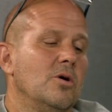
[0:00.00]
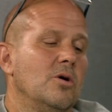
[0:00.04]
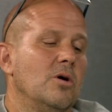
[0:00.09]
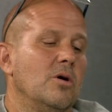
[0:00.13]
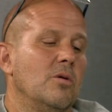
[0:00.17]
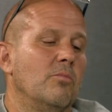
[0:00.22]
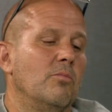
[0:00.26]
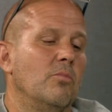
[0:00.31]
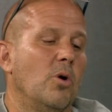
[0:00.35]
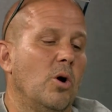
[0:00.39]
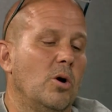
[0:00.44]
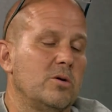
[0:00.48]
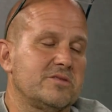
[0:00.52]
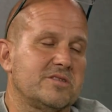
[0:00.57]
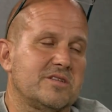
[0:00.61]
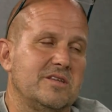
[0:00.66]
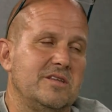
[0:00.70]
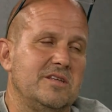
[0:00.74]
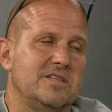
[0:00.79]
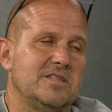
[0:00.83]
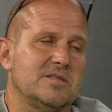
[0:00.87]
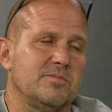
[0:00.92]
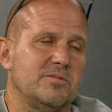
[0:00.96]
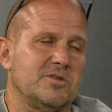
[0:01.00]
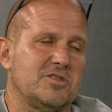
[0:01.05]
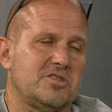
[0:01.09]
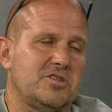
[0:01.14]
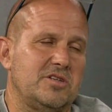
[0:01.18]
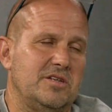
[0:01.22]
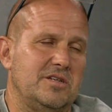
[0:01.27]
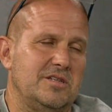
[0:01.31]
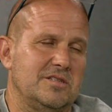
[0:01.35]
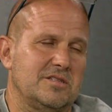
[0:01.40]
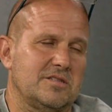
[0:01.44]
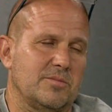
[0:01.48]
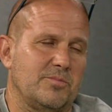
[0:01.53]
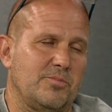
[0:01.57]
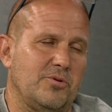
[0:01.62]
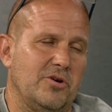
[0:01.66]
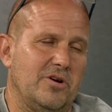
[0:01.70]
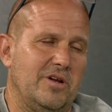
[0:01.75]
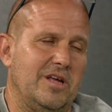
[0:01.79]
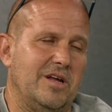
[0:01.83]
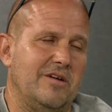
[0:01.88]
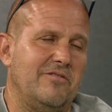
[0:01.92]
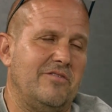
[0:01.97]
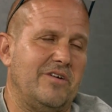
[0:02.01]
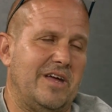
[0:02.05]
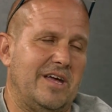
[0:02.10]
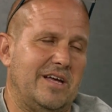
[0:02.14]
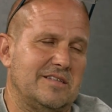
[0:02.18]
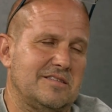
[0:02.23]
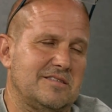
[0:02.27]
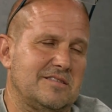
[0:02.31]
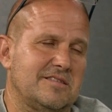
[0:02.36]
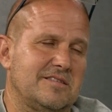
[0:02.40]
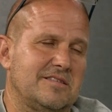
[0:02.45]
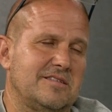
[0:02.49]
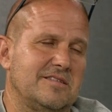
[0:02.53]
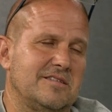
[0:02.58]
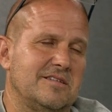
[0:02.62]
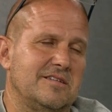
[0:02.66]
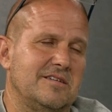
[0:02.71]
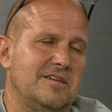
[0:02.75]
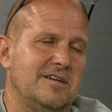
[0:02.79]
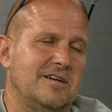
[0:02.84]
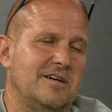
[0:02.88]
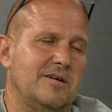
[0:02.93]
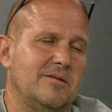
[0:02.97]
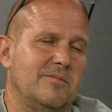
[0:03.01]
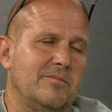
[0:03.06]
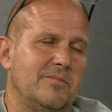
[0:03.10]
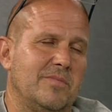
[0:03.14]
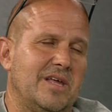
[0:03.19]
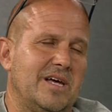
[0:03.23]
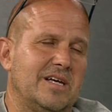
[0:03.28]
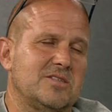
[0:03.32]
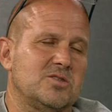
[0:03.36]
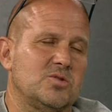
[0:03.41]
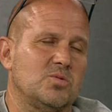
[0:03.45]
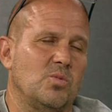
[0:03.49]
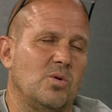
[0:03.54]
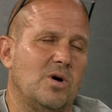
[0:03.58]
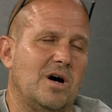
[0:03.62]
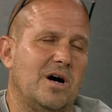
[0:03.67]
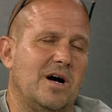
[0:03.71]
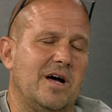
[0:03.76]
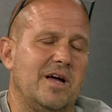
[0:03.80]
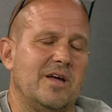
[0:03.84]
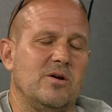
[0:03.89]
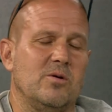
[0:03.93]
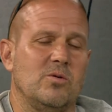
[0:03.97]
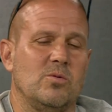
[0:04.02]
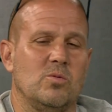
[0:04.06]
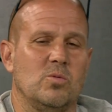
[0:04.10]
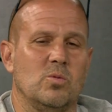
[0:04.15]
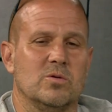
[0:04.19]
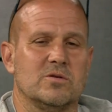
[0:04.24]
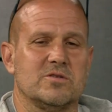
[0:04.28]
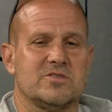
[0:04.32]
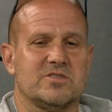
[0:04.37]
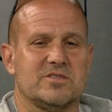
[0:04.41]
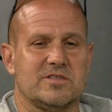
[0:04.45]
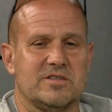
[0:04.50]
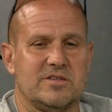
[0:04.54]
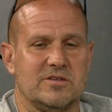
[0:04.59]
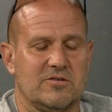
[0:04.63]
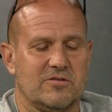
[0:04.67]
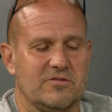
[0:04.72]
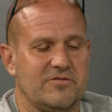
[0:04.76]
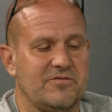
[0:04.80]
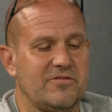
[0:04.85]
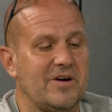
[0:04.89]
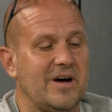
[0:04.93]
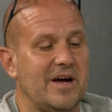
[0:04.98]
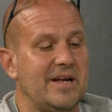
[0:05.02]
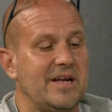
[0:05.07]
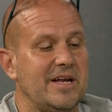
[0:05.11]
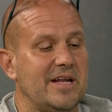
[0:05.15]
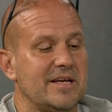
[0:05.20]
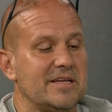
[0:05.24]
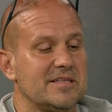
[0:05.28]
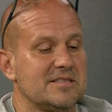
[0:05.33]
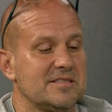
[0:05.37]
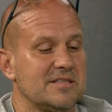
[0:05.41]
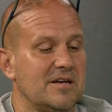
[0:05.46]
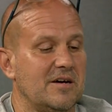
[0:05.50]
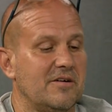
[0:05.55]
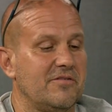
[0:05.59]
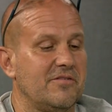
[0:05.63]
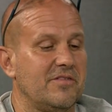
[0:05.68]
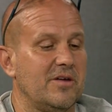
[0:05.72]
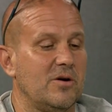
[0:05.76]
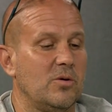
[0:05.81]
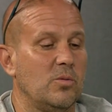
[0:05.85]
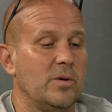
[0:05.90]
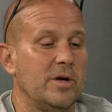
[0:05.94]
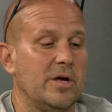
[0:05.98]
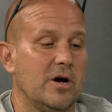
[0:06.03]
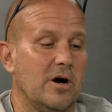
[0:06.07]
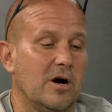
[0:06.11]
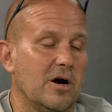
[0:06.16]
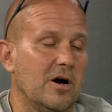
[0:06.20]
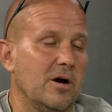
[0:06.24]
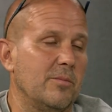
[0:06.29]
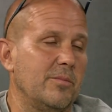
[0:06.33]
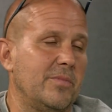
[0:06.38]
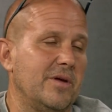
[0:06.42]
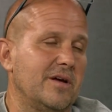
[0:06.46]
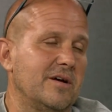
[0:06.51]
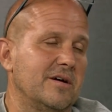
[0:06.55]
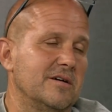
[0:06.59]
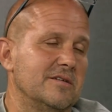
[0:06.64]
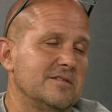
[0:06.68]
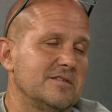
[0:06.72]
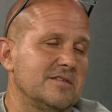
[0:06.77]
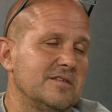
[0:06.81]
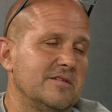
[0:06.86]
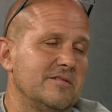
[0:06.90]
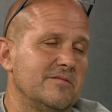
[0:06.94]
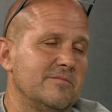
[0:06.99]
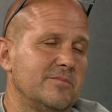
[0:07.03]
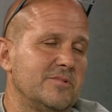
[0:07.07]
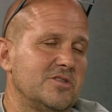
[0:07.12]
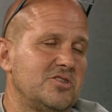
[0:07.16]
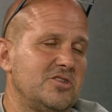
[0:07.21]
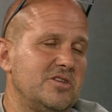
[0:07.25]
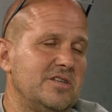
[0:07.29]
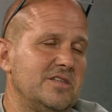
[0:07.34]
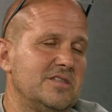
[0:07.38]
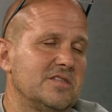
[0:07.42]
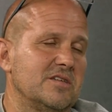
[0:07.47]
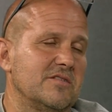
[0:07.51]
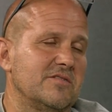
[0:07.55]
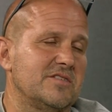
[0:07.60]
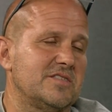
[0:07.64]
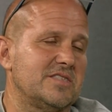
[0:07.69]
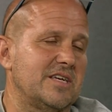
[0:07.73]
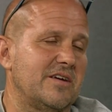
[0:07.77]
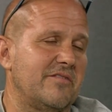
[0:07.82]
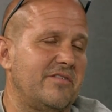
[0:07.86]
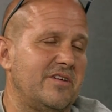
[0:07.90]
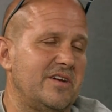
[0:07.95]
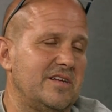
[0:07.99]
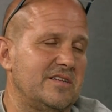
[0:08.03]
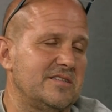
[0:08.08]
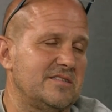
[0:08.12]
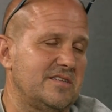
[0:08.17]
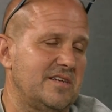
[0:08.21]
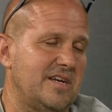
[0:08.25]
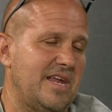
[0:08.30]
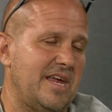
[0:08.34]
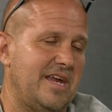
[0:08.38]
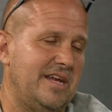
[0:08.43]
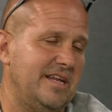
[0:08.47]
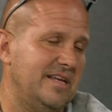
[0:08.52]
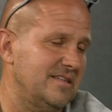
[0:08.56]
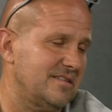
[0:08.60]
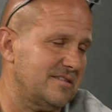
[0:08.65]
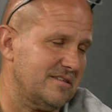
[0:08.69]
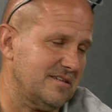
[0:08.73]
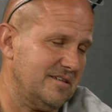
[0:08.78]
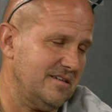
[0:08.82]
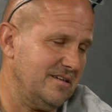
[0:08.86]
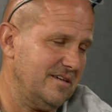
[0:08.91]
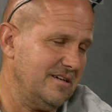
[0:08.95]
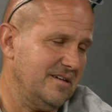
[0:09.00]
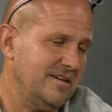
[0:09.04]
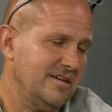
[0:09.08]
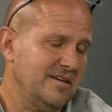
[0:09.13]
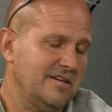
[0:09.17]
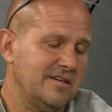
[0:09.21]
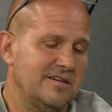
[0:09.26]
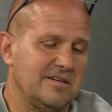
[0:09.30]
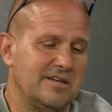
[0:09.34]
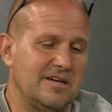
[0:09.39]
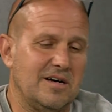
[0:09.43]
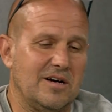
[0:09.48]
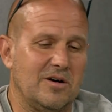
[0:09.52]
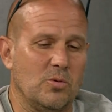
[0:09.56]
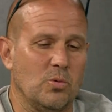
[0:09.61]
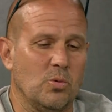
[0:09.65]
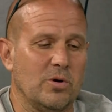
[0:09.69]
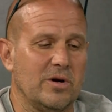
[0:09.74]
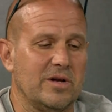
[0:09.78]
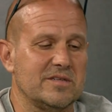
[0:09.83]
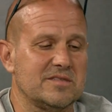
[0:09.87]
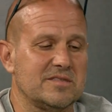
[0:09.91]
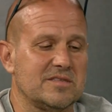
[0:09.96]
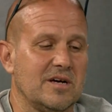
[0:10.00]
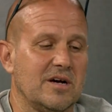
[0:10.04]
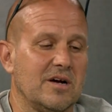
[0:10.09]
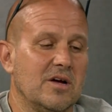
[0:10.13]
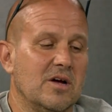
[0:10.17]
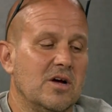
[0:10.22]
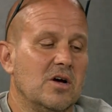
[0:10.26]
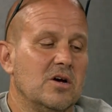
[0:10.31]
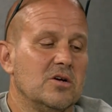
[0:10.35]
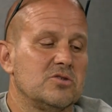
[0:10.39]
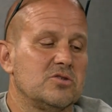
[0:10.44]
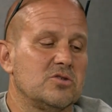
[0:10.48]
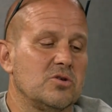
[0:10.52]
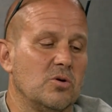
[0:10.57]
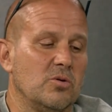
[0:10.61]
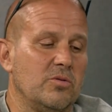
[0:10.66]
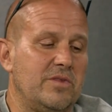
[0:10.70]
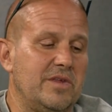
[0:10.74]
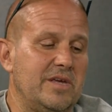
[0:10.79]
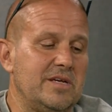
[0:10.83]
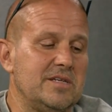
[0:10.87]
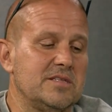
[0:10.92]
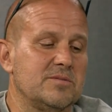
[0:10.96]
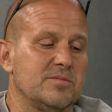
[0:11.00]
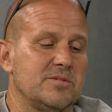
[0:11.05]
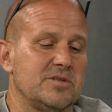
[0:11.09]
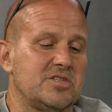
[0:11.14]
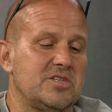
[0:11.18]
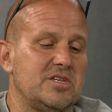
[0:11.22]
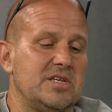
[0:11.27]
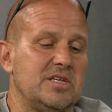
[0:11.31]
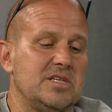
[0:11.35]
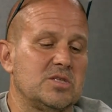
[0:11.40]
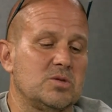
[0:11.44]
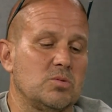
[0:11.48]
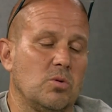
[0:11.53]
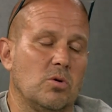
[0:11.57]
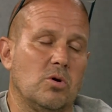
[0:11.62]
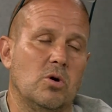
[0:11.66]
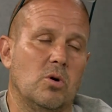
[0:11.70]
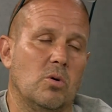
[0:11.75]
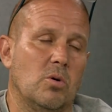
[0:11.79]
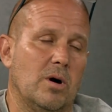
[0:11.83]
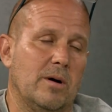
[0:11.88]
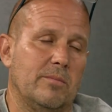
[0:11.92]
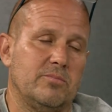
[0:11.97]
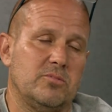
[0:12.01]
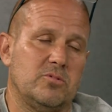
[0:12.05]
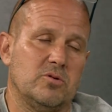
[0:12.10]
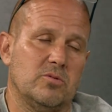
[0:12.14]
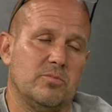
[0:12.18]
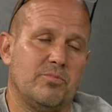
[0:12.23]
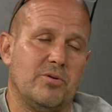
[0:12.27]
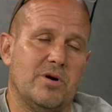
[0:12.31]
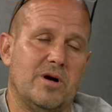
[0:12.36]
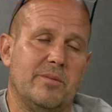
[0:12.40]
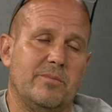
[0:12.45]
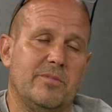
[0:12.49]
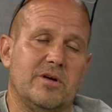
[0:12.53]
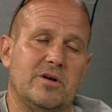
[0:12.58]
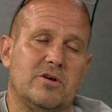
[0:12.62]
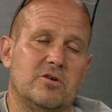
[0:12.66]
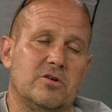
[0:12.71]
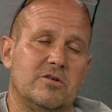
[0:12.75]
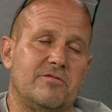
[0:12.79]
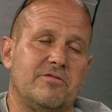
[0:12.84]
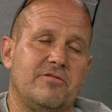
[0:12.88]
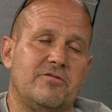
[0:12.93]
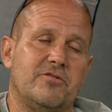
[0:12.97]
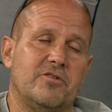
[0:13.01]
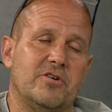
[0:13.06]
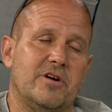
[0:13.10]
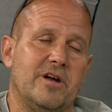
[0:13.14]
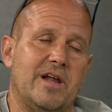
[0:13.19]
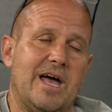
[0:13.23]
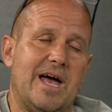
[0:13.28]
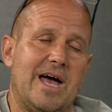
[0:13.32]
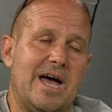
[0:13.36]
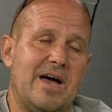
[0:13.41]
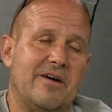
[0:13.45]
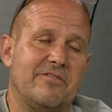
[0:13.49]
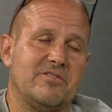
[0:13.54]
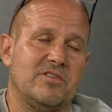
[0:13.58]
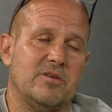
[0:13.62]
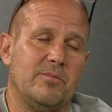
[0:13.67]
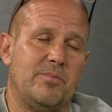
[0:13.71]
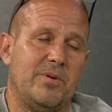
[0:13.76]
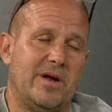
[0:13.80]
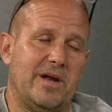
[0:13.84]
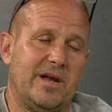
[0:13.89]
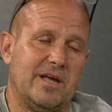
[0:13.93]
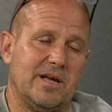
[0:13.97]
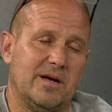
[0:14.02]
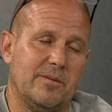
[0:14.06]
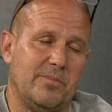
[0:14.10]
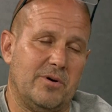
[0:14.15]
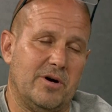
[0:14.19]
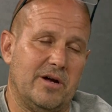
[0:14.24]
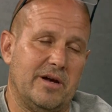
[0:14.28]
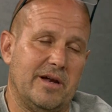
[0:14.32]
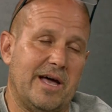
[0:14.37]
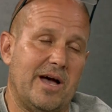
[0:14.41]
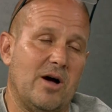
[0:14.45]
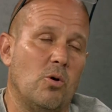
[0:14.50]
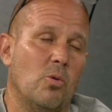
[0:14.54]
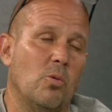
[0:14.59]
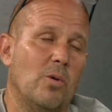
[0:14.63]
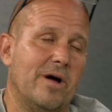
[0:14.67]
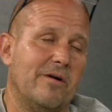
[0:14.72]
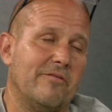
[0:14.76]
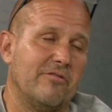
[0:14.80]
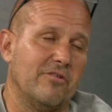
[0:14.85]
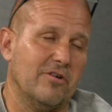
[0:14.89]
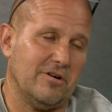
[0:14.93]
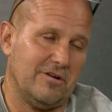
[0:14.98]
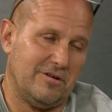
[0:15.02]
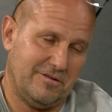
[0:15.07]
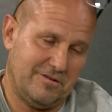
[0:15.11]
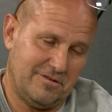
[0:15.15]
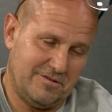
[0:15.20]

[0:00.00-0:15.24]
Most of these machines are pretty advanced. Um, that's why we're still finding stuff that we are because the machines of the 70s and 80s uh, weren't as depth. So these machines will go up to probably a good foot and a half, depending upon. However,